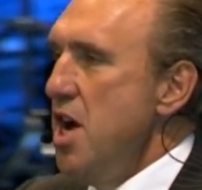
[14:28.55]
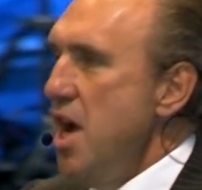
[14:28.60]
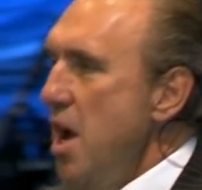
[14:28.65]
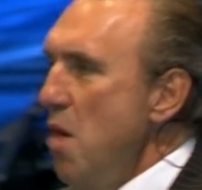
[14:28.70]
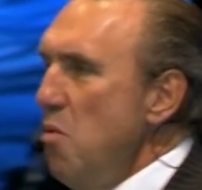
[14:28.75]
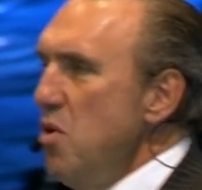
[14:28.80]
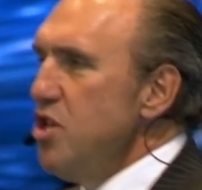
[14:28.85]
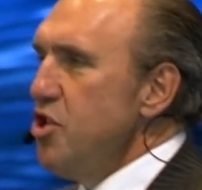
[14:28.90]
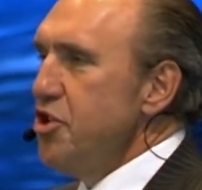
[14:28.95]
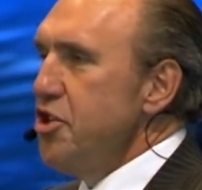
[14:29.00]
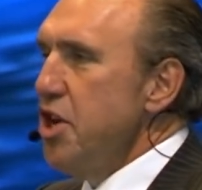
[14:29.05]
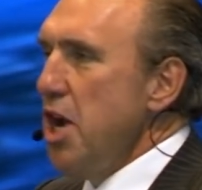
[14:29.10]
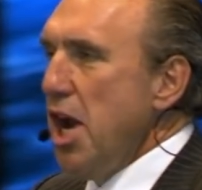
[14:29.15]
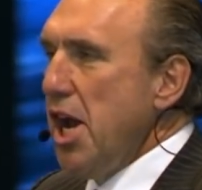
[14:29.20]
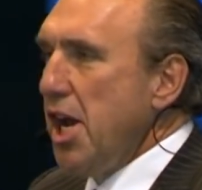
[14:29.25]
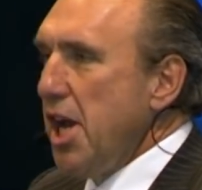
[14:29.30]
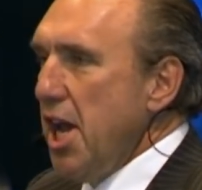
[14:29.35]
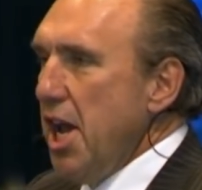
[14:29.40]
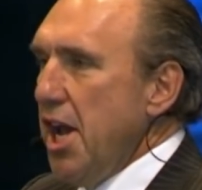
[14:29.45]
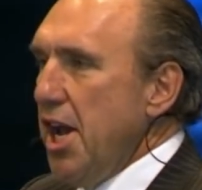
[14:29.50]
and was
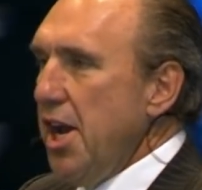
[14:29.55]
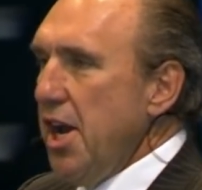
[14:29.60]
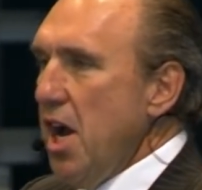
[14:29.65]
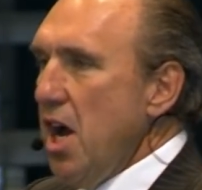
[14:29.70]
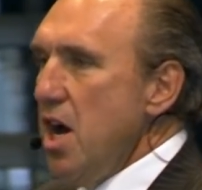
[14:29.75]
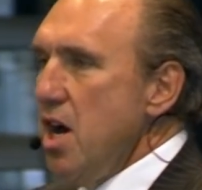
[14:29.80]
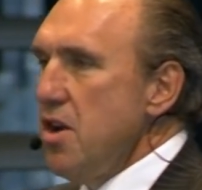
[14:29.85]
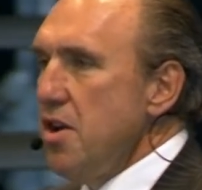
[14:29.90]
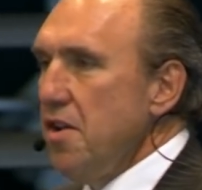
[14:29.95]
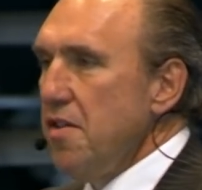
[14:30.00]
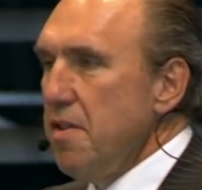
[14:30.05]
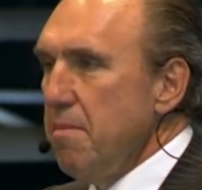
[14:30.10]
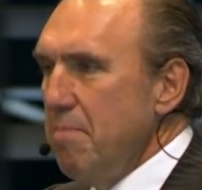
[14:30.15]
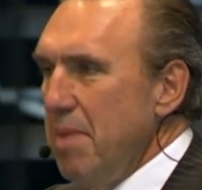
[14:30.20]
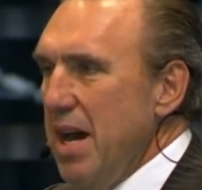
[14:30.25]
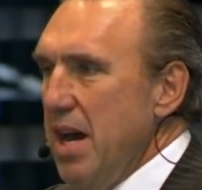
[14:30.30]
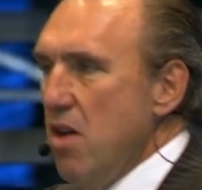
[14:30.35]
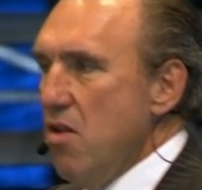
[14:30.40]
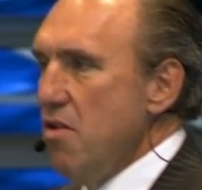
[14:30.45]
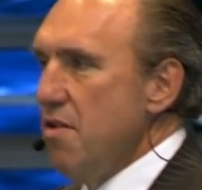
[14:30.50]
shaking under the
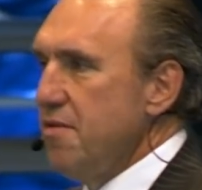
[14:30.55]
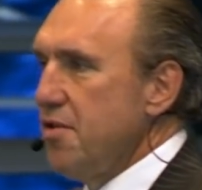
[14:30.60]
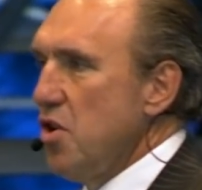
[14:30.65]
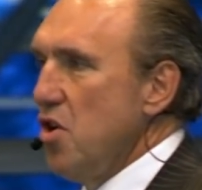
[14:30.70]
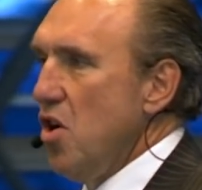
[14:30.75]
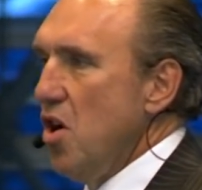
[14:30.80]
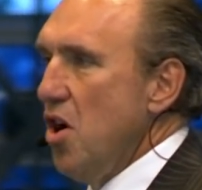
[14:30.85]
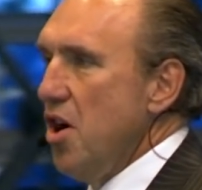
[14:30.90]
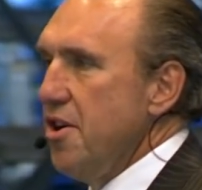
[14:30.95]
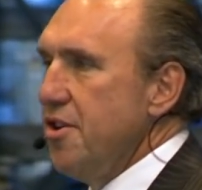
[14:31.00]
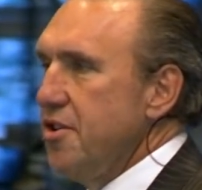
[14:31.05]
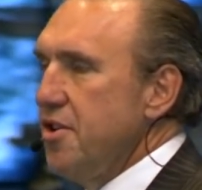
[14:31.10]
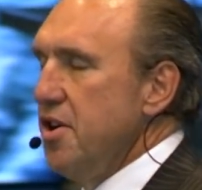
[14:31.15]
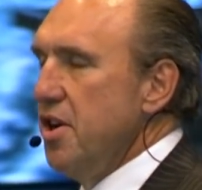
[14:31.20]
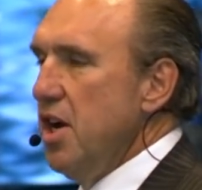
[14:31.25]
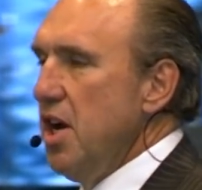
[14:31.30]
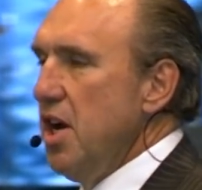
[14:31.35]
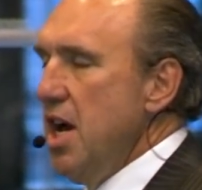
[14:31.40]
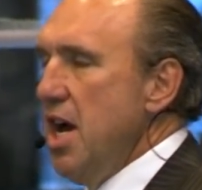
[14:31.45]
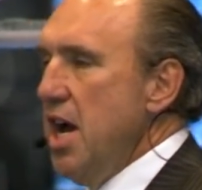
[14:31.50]
power of God
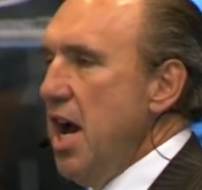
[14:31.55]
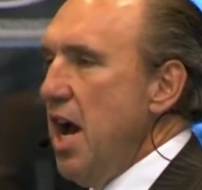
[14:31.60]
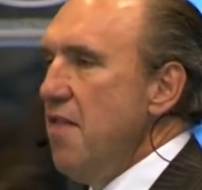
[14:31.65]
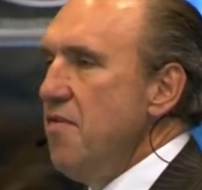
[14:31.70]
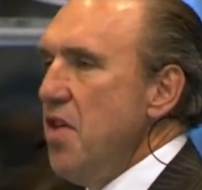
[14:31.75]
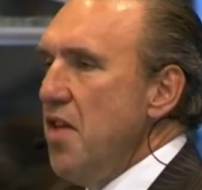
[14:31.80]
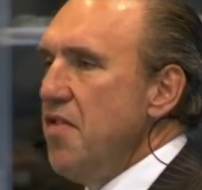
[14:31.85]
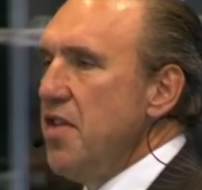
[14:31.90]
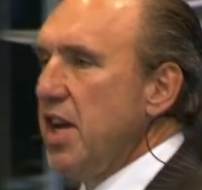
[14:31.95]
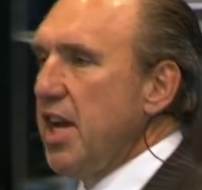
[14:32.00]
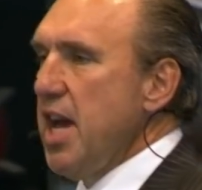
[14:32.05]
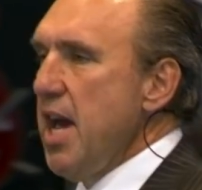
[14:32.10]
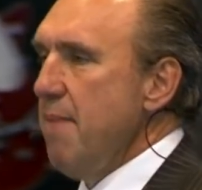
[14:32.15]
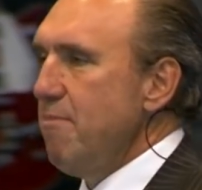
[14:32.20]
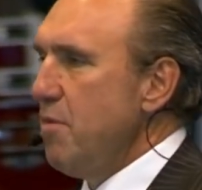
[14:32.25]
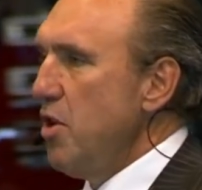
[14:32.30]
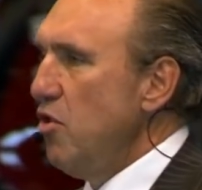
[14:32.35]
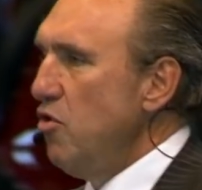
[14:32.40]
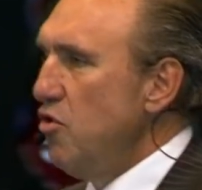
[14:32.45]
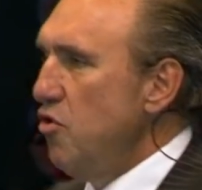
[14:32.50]
and then the
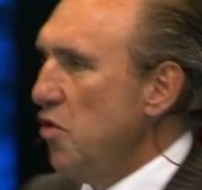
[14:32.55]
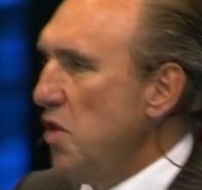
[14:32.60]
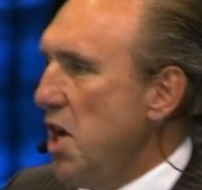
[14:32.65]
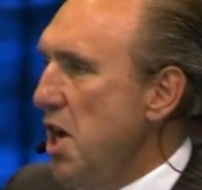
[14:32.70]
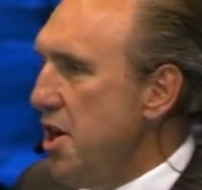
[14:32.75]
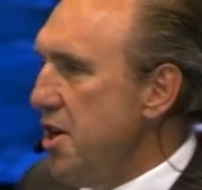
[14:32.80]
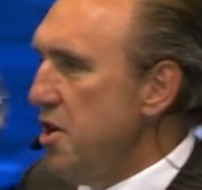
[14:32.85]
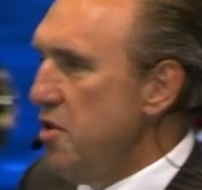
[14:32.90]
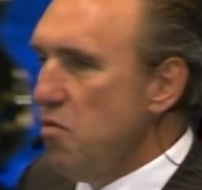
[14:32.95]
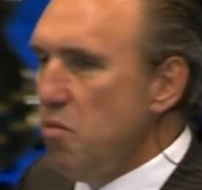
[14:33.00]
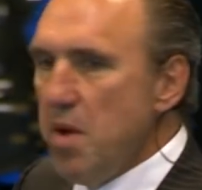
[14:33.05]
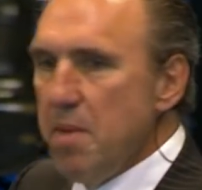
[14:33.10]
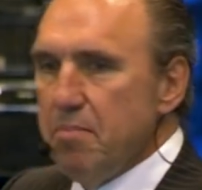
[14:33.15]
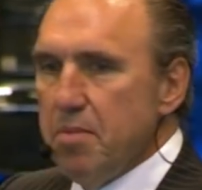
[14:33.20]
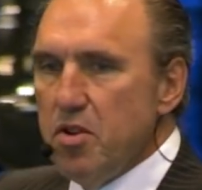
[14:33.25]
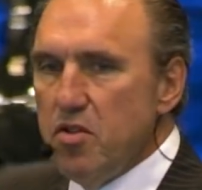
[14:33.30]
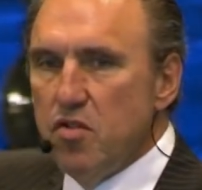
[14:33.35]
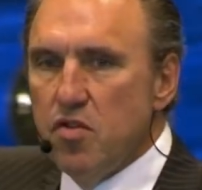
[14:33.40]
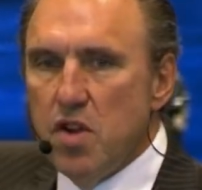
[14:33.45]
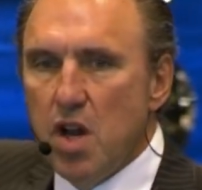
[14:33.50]
captain took out his
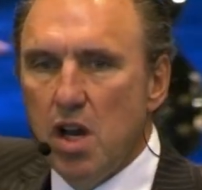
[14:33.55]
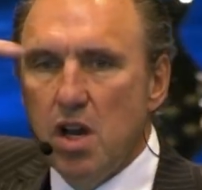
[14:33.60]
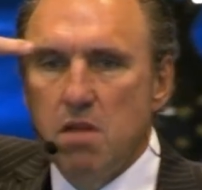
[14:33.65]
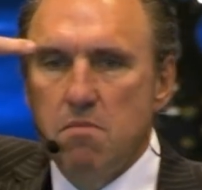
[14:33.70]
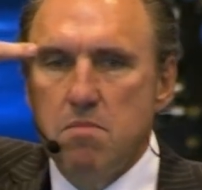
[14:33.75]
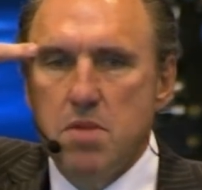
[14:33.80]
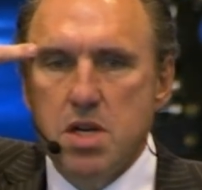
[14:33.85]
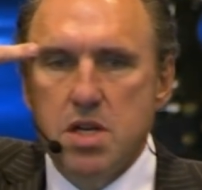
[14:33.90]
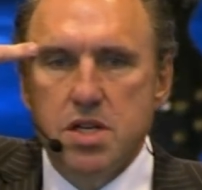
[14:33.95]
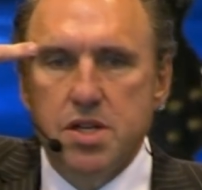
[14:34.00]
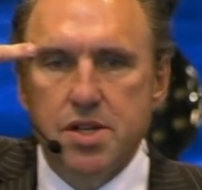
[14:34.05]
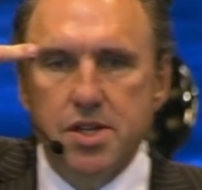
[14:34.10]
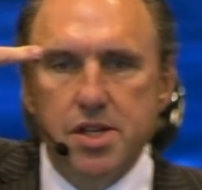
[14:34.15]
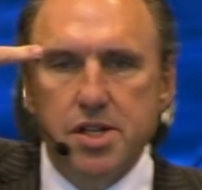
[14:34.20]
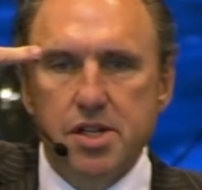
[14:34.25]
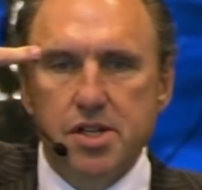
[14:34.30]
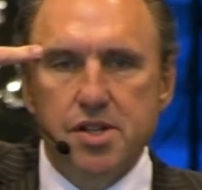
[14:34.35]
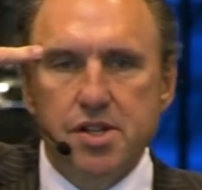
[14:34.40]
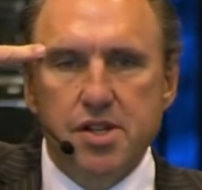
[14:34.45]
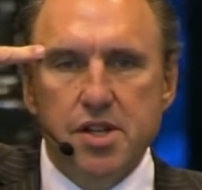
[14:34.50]
weapon, stuck it by his
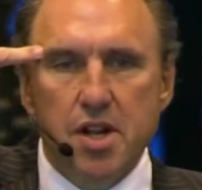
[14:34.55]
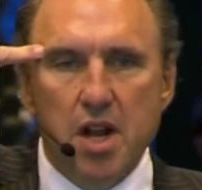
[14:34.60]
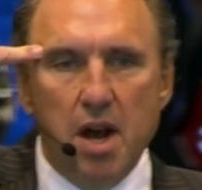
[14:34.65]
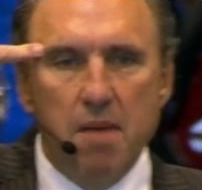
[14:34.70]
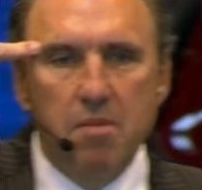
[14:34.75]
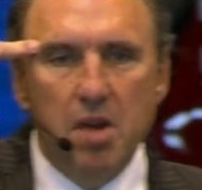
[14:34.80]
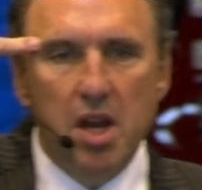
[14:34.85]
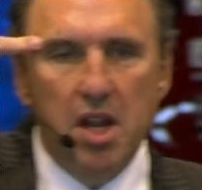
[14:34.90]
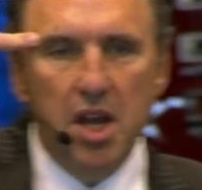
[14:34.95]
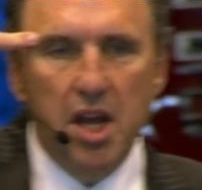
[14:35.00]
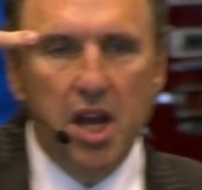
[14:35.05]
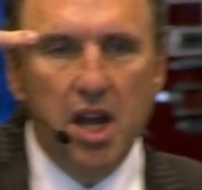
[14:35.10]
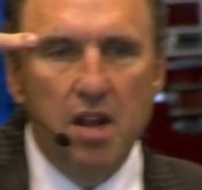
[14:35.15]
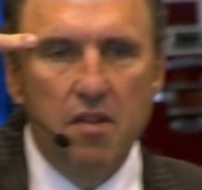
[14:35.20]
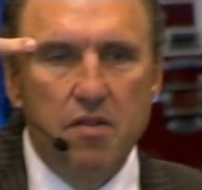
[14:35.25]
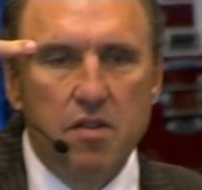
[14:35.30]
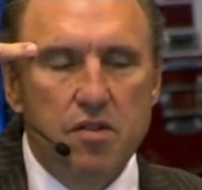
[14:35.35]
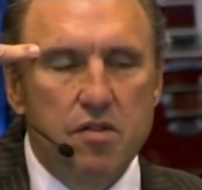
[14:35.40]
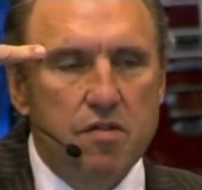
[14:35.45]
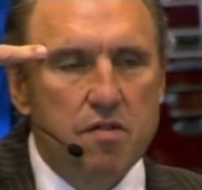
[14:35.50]
head, and said, I'm going to
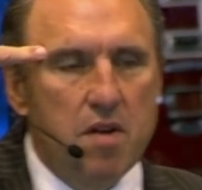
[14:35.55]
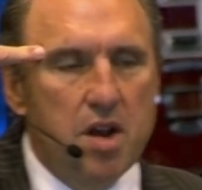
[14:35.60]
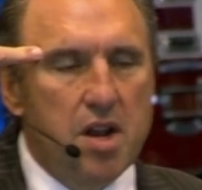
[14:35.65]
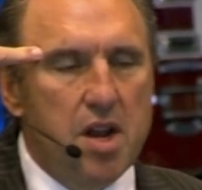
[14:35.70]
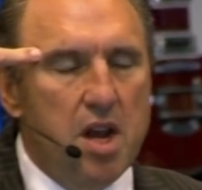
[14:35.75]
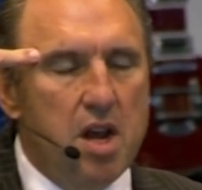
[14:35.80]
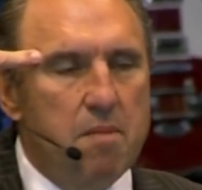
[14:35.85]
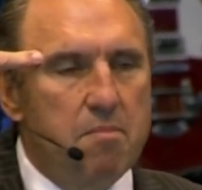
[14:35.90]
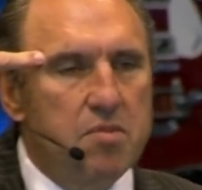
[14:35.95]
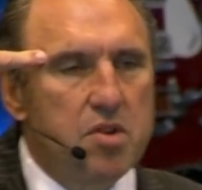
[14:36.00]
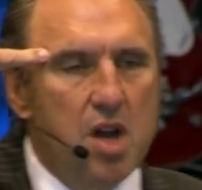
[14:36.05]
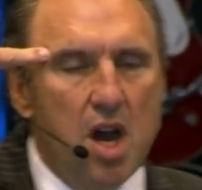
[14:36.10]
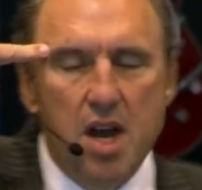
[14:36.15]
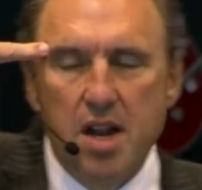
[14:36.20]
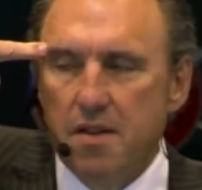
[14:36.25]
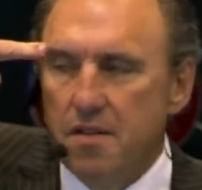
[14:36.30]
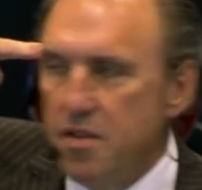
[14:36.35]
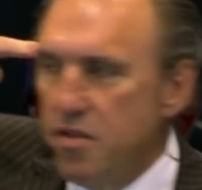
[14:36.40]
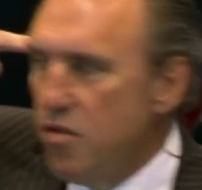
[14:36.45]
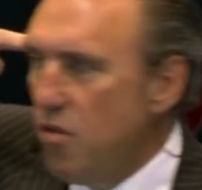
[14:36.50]
end this right now. I'm
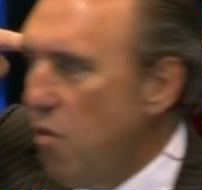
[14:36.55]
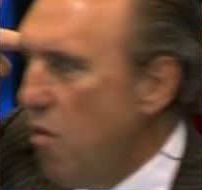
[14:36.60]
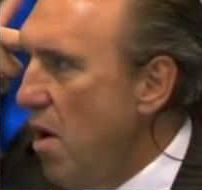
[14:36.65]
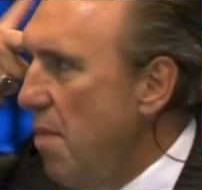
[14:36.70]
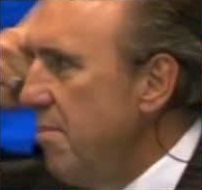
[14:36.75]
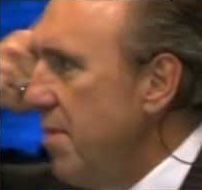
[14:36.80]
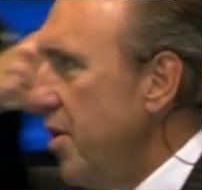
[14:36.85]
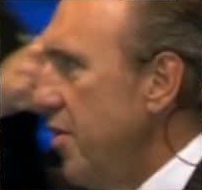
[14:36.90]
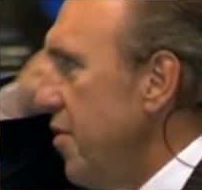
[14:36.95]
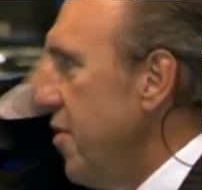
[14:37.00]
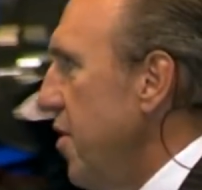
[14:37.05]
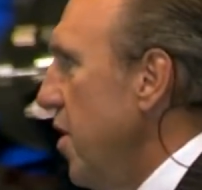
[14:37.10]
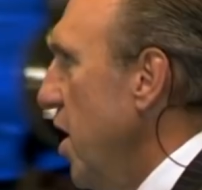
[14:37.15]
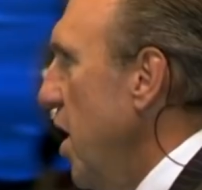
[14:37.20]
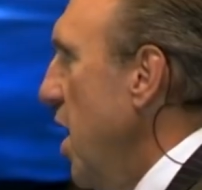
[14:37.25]
tired of this rubbish.